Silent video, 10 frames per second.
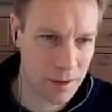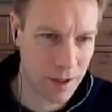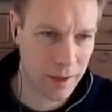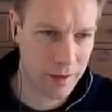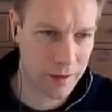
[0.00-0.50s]

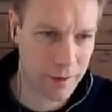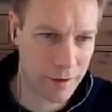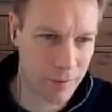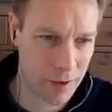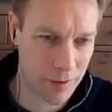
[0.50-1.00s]
Nth is
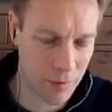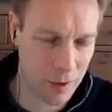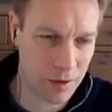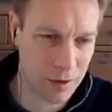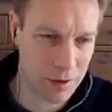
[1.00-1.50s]
give me the
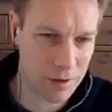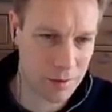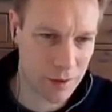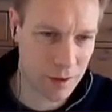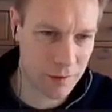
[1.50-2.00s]
one
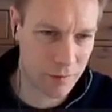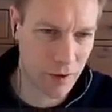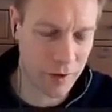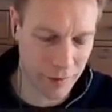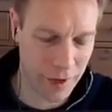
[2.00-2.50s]
that's like
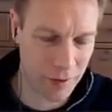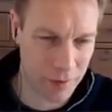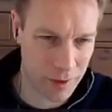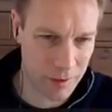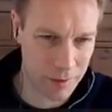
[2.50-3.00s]
five in or
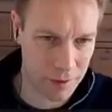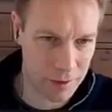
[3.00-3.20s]
whatever.